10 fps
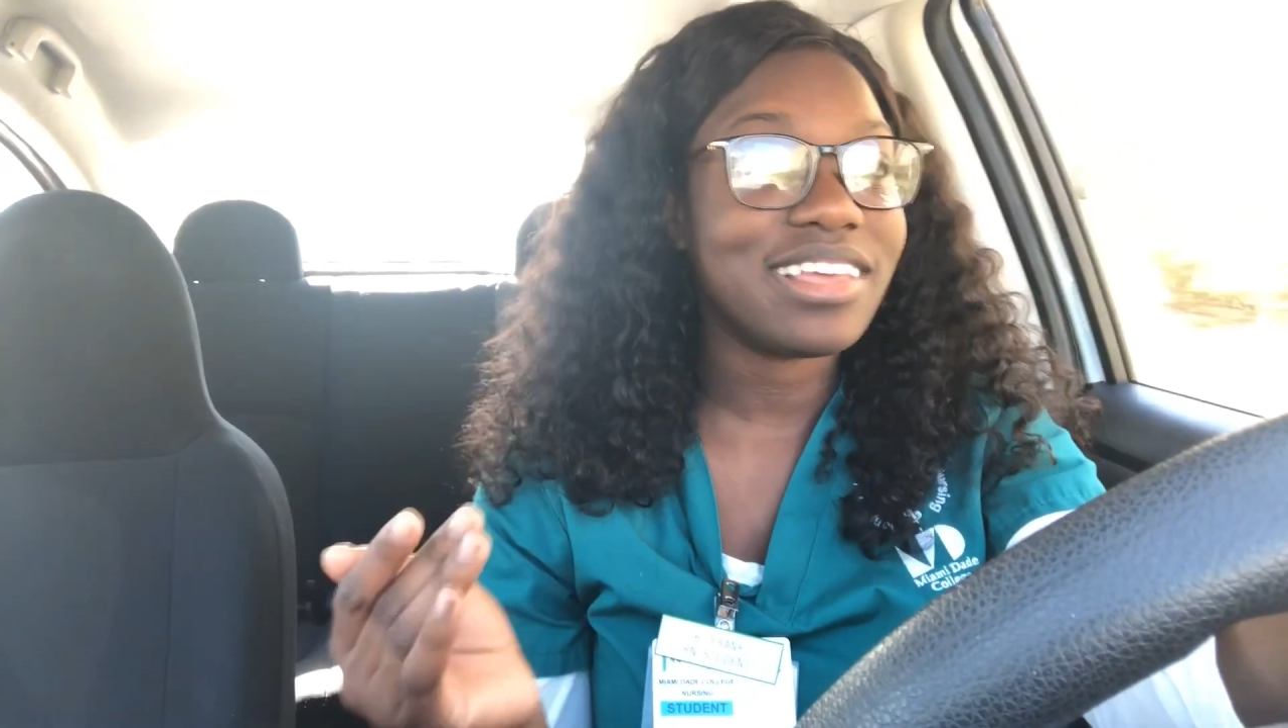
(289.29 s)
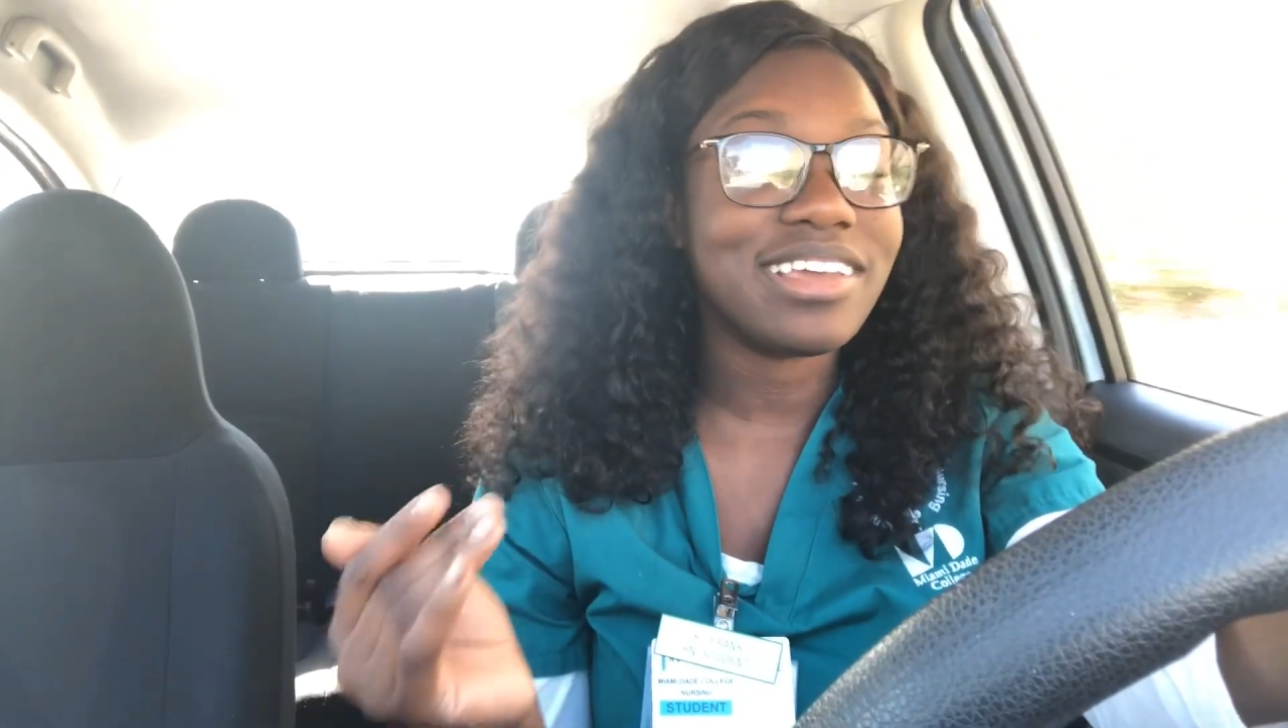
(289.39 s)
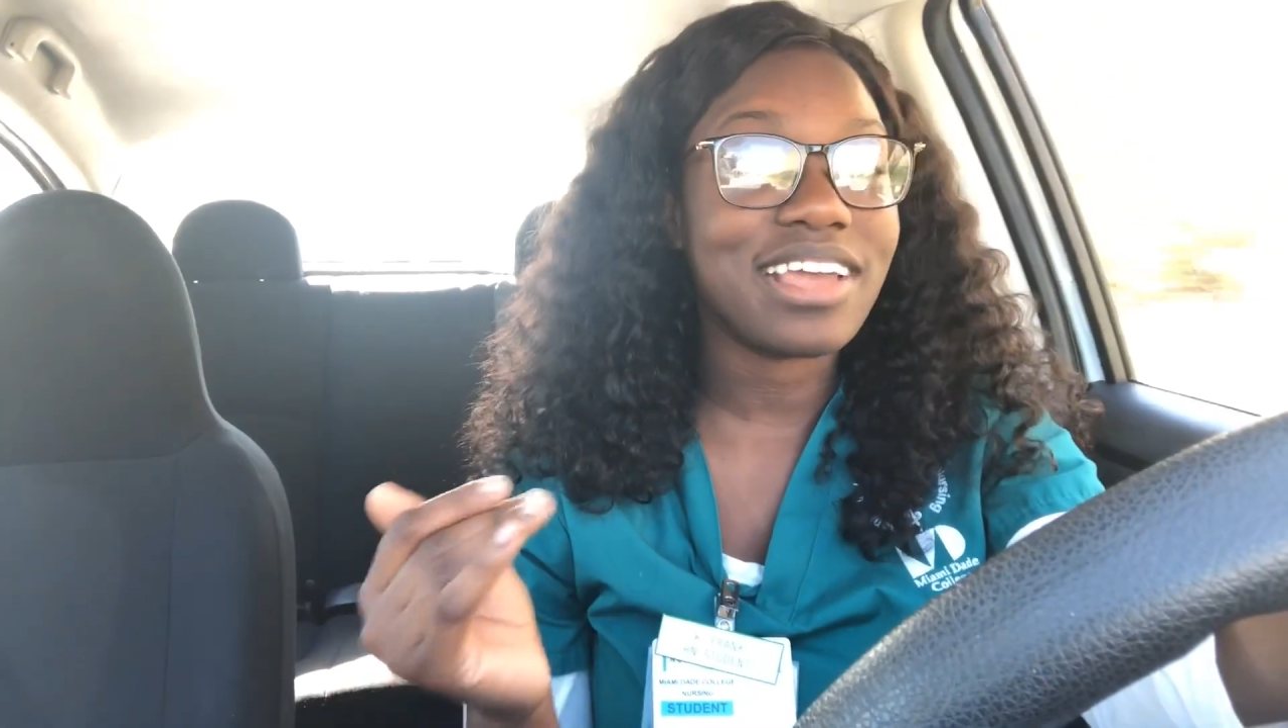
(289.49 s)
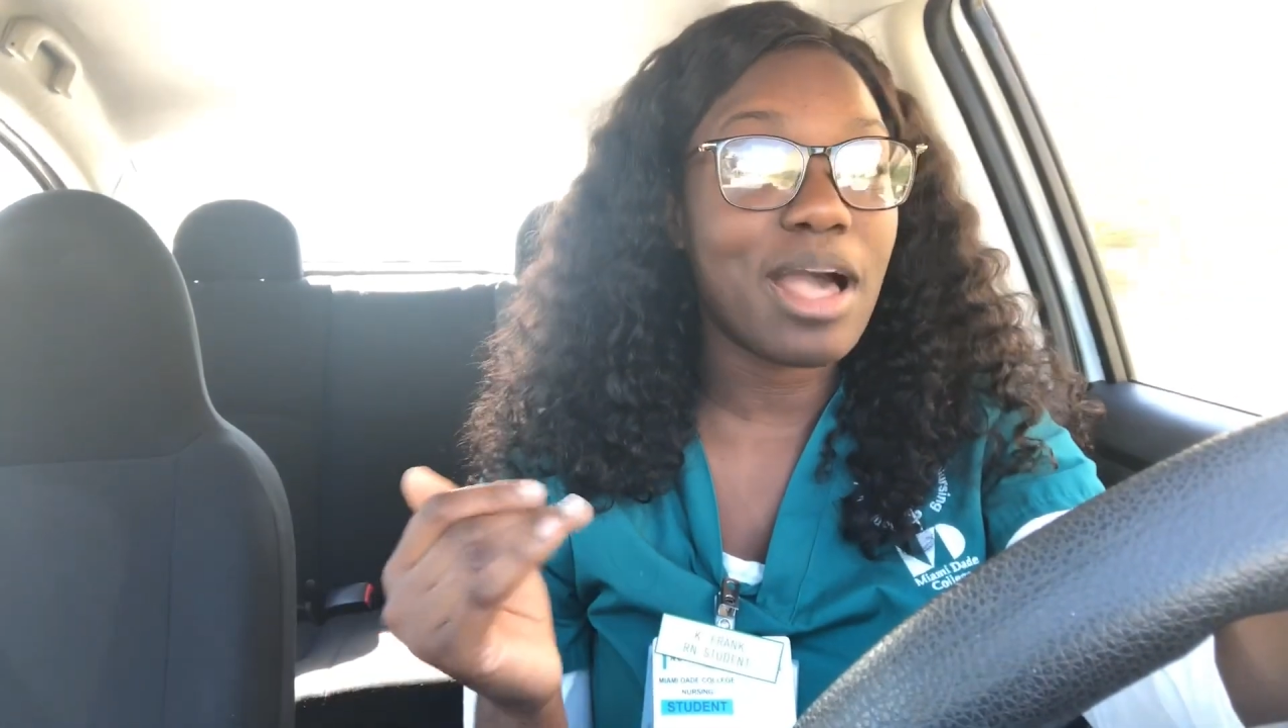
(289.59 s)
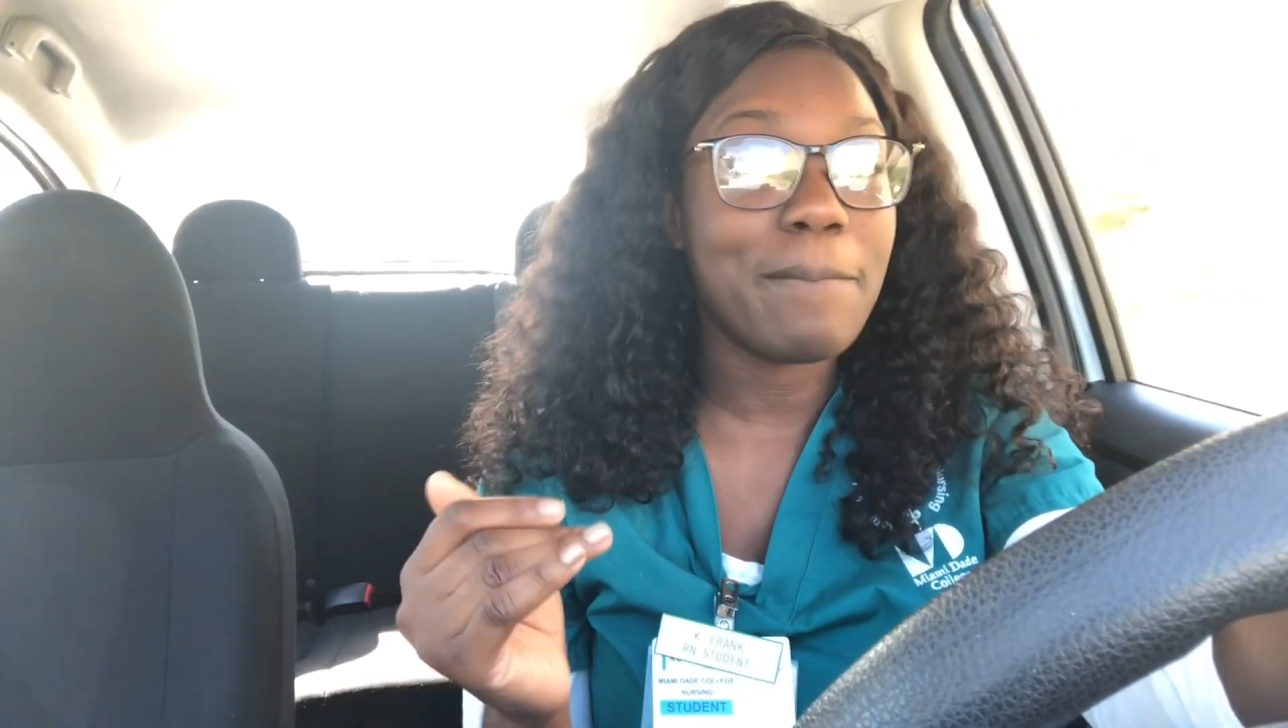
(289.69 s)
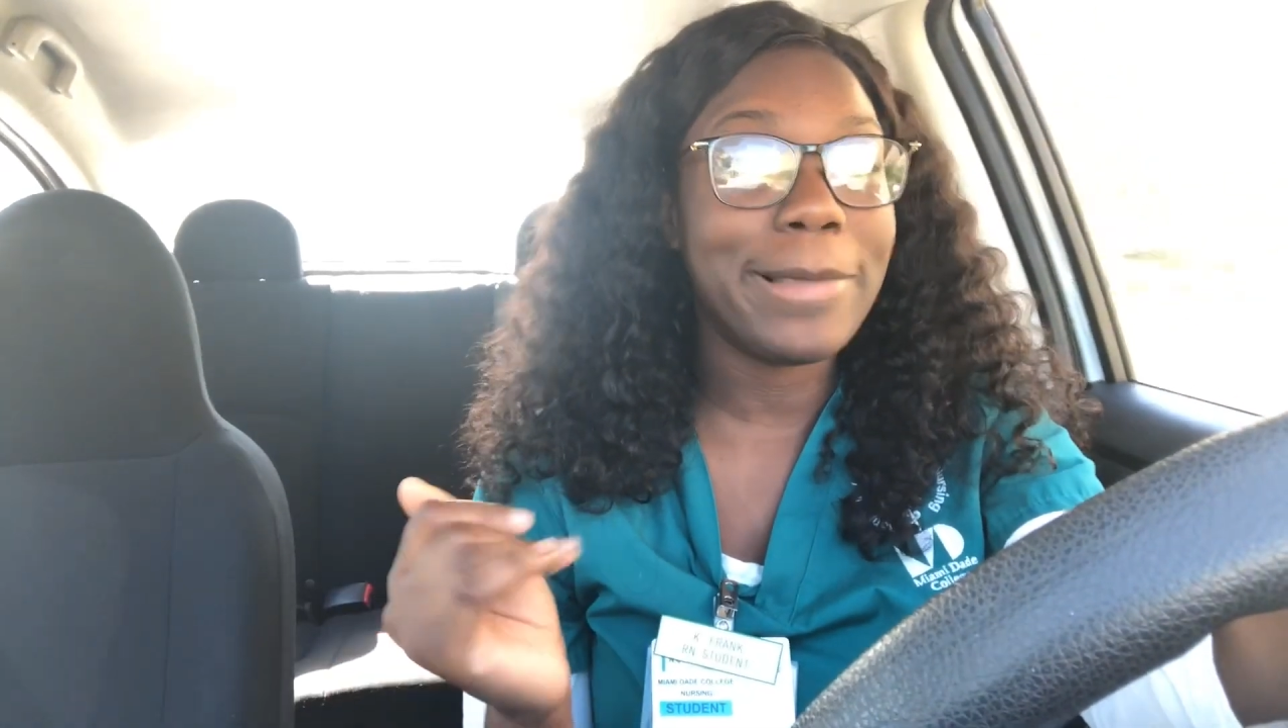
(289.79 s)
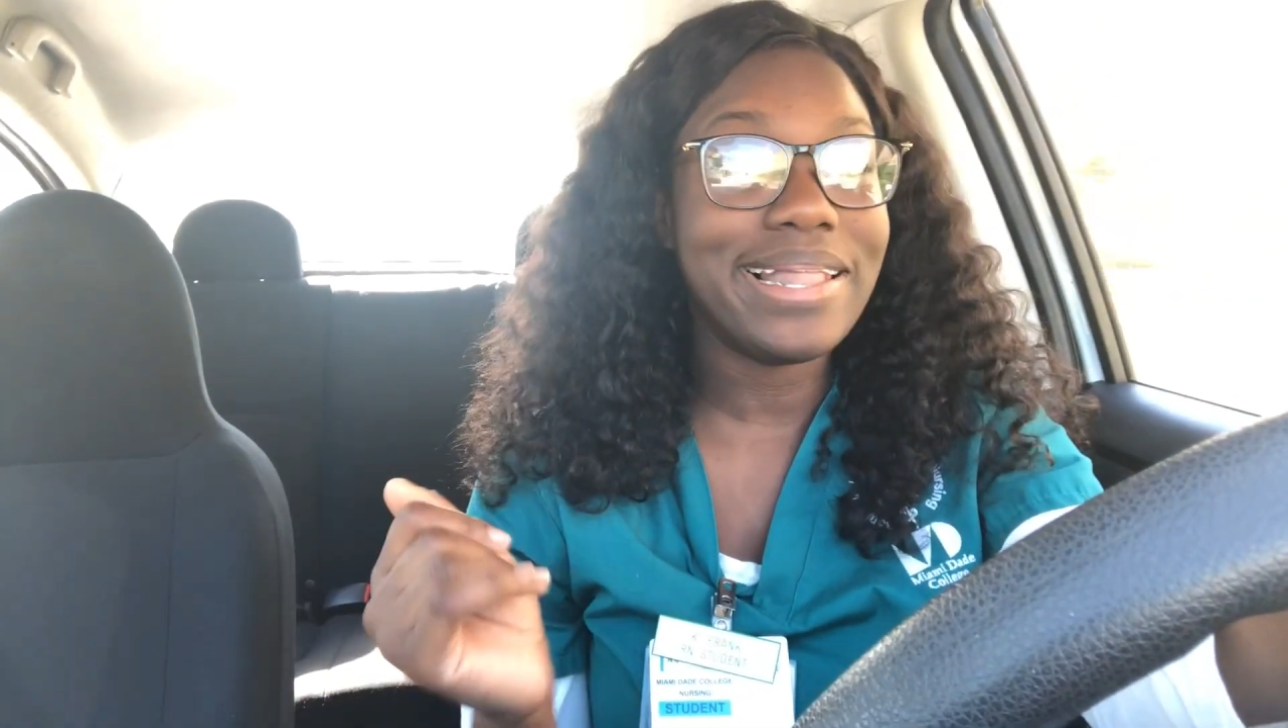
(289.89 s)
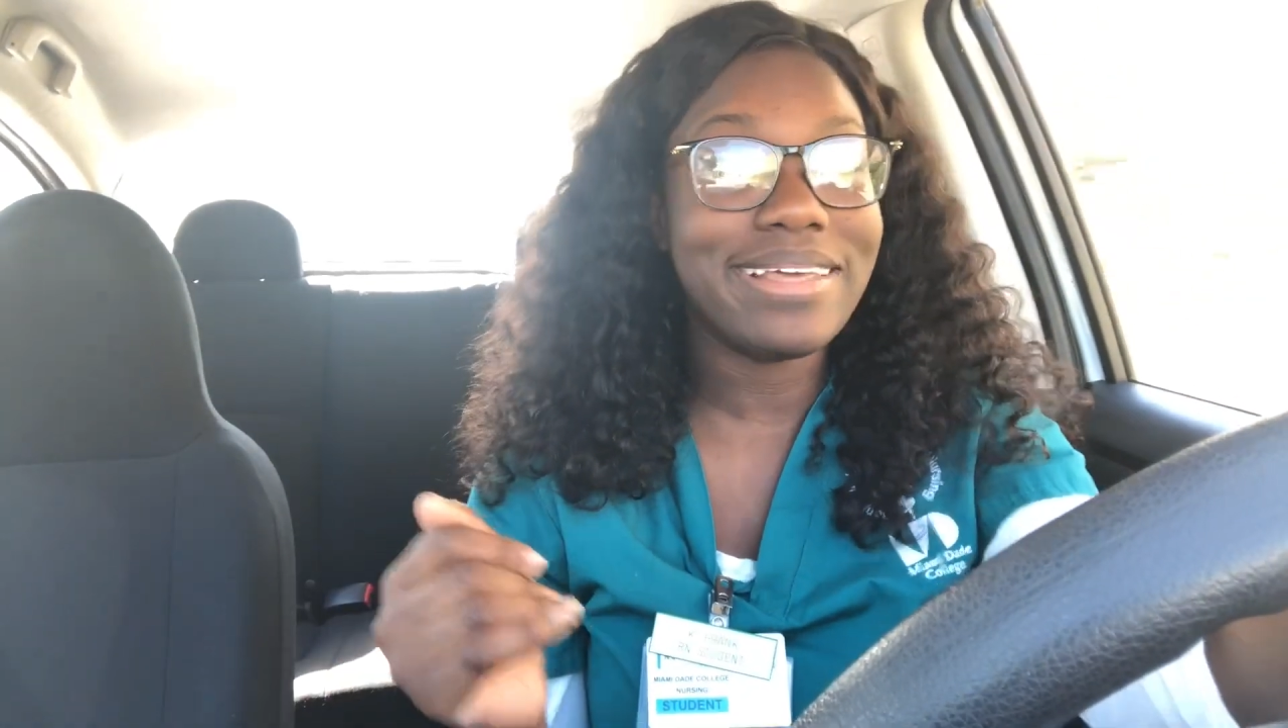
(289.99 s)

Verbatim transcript: like I'm